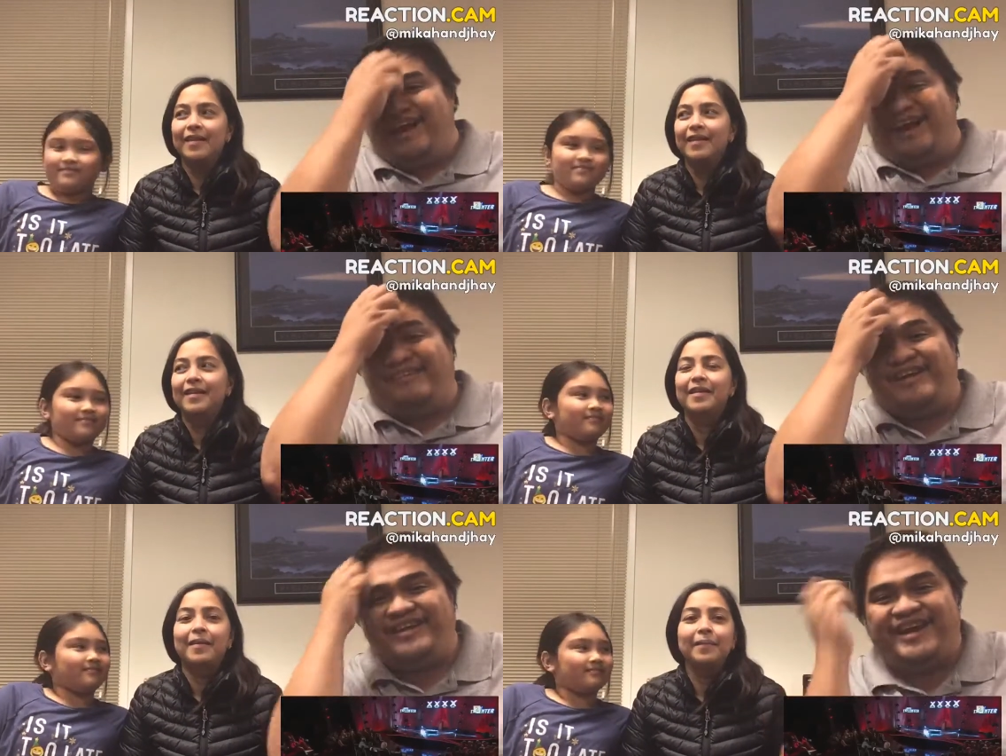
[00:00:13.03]
Speaker 1: All
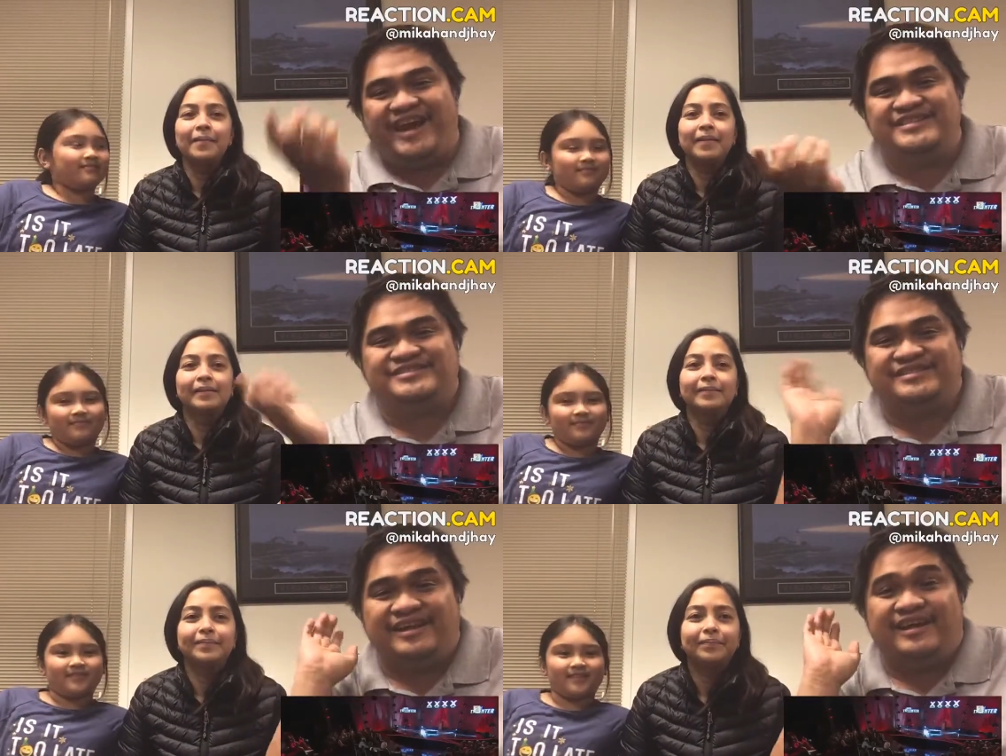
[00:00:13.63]
right guys,
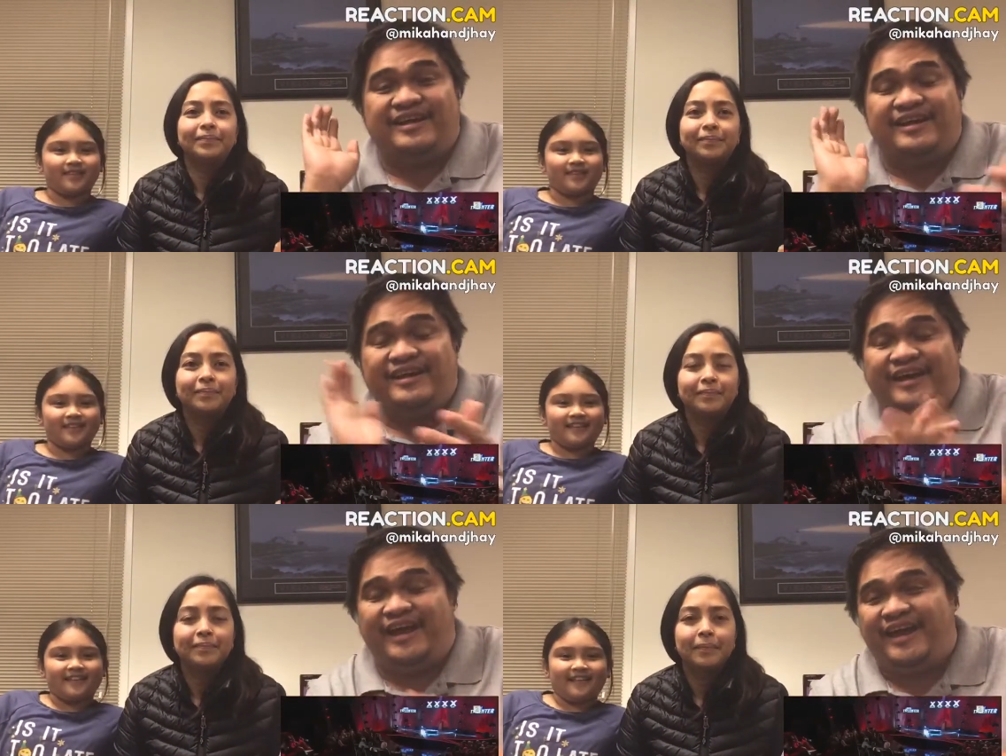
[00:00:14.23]

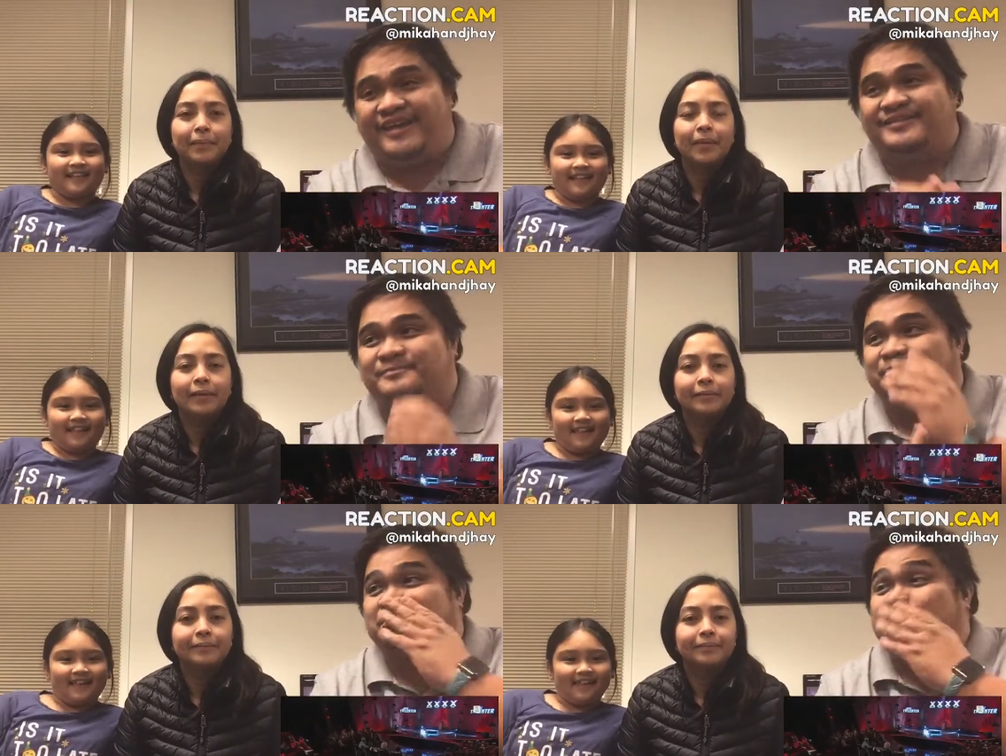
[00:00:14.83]
and
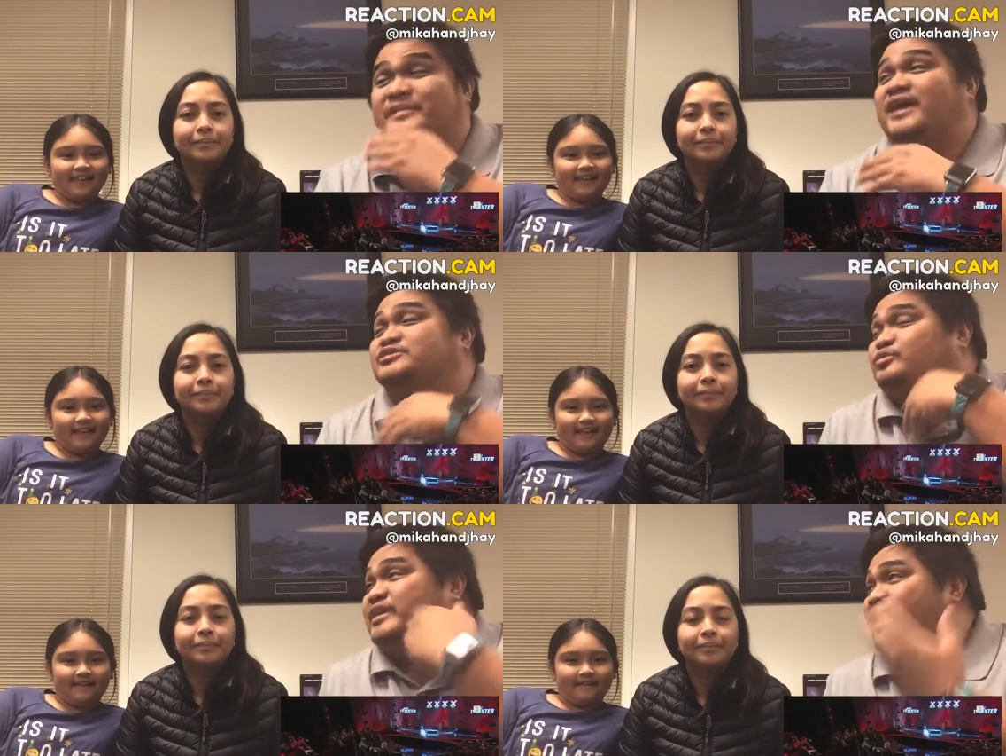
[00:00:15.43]
as
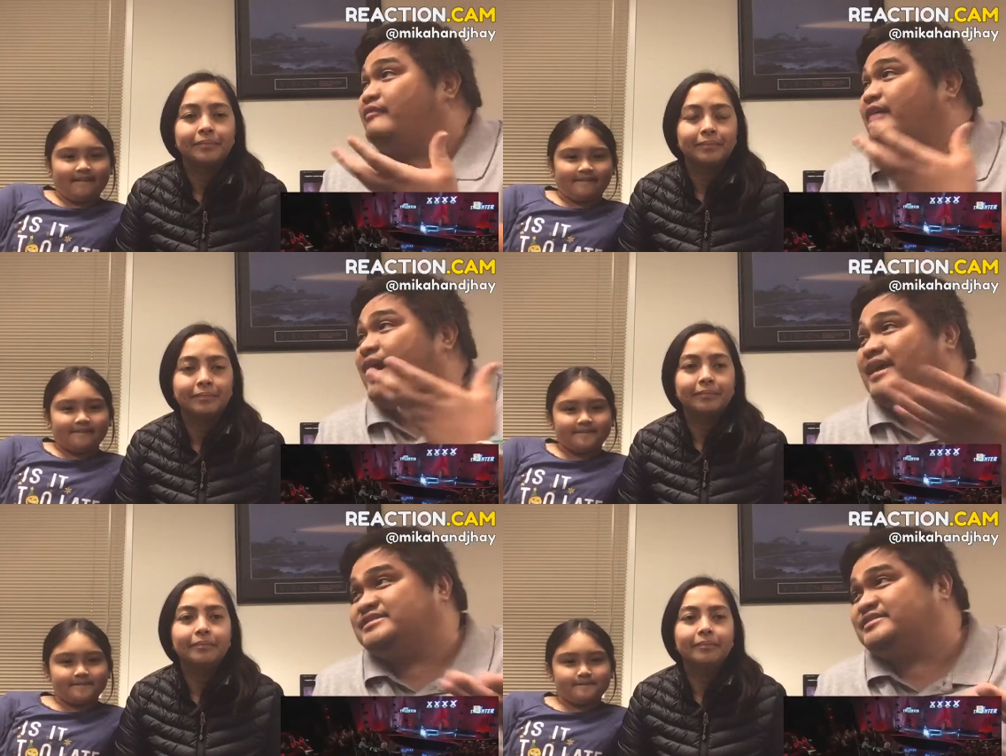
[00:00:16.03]
we have
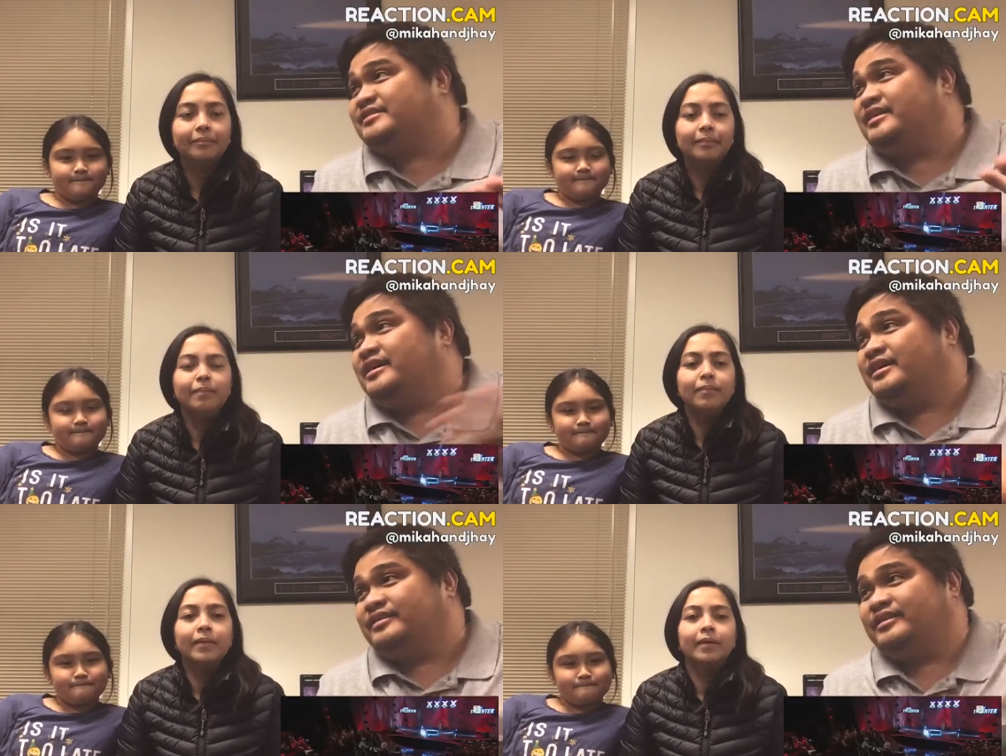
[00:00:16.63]
asked
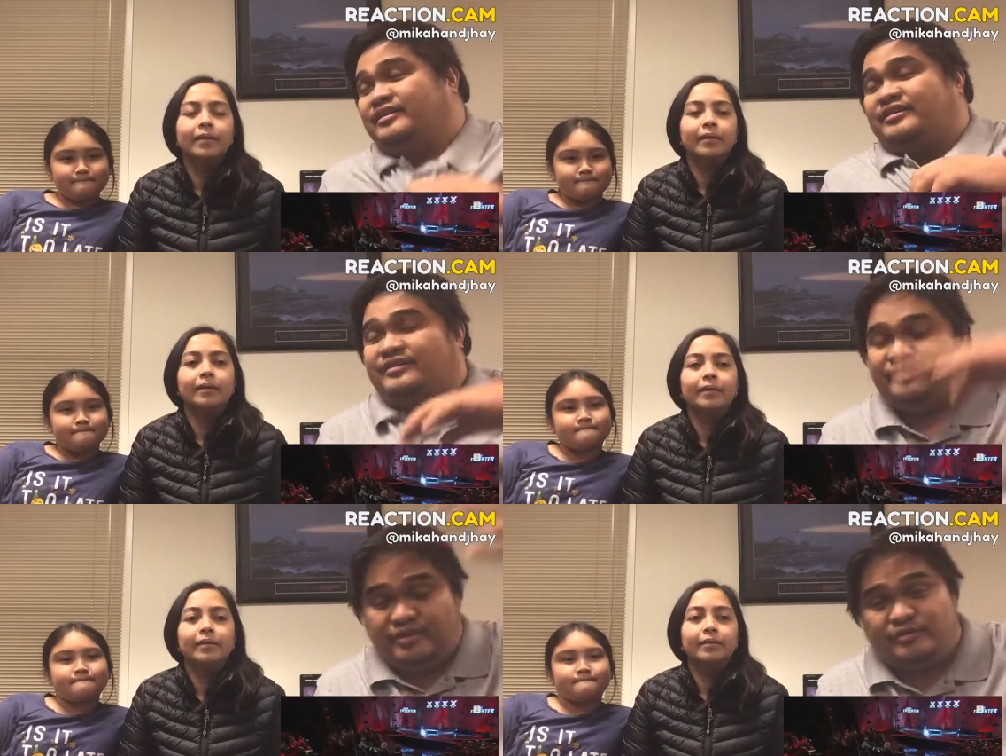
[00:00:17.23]
the
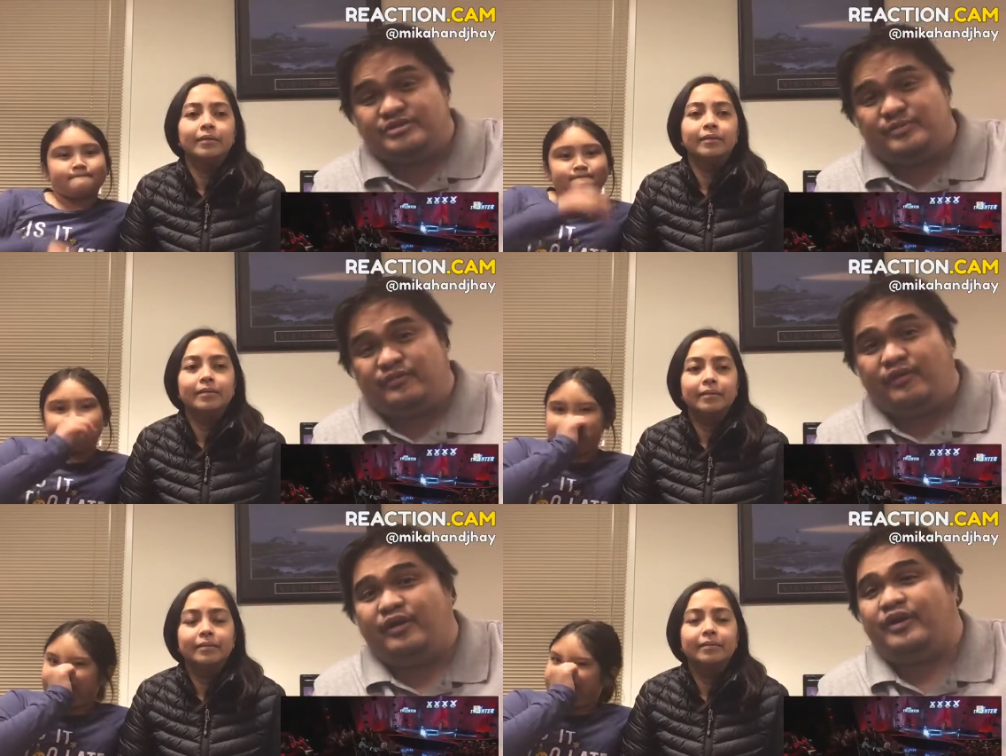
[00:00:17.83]
viewers
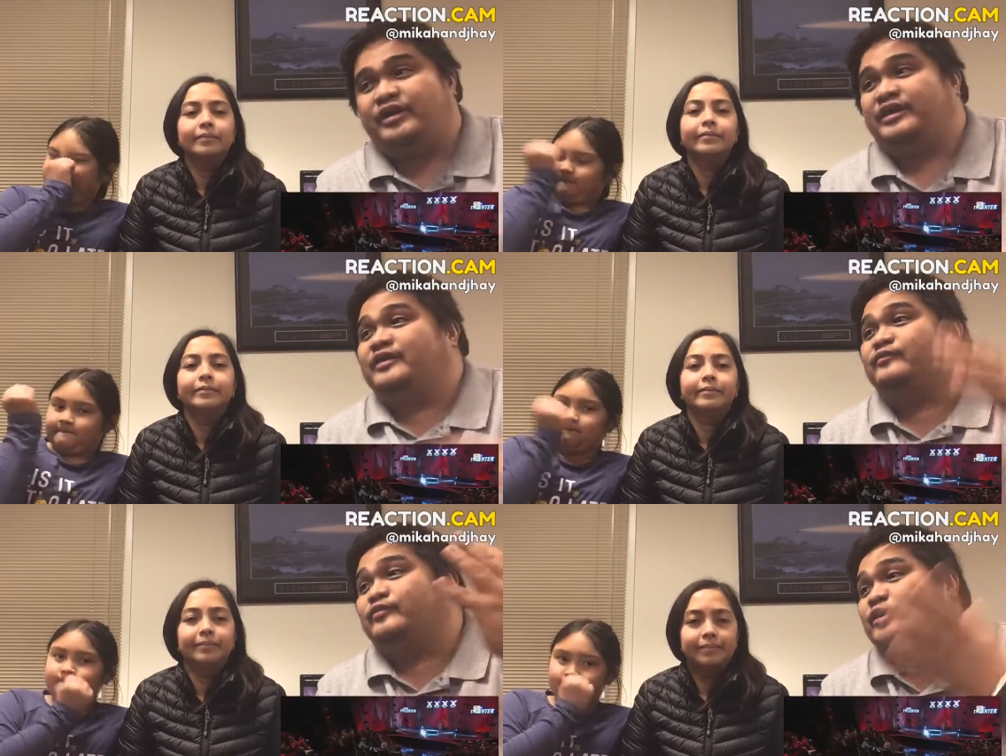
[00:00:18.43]
before if
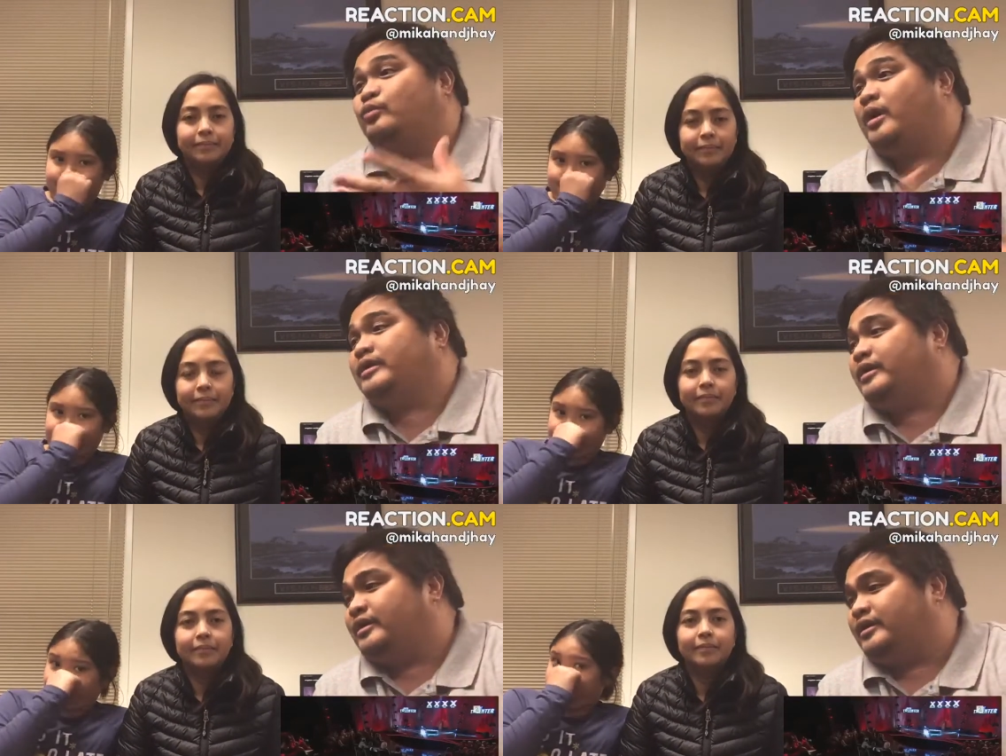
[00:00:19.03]
we
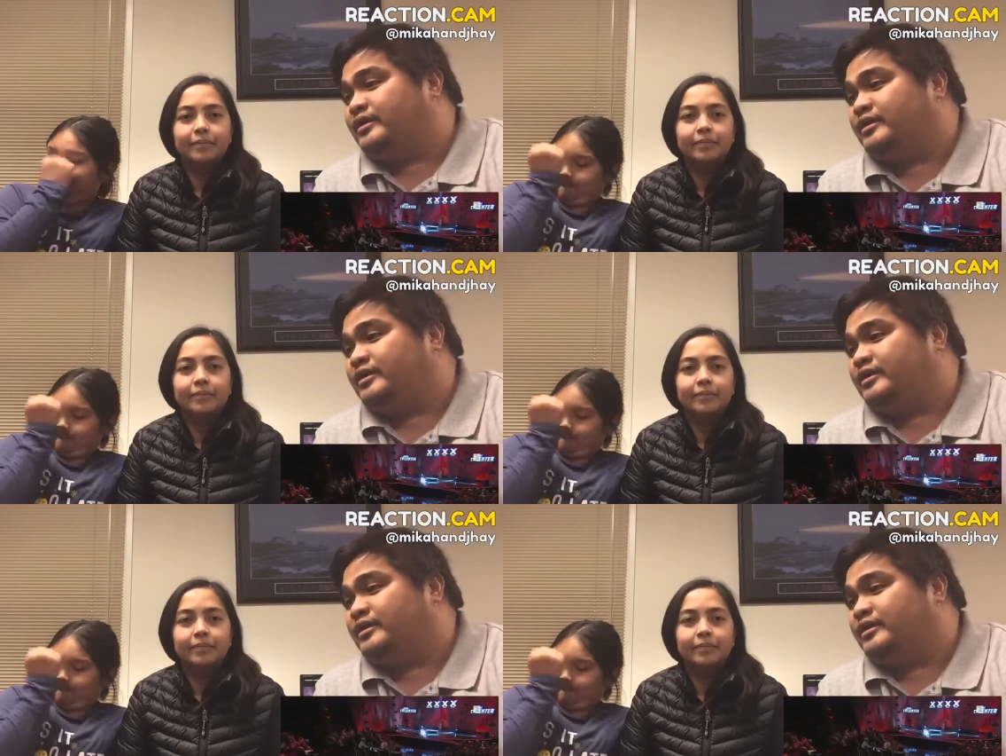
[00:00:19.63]
wanna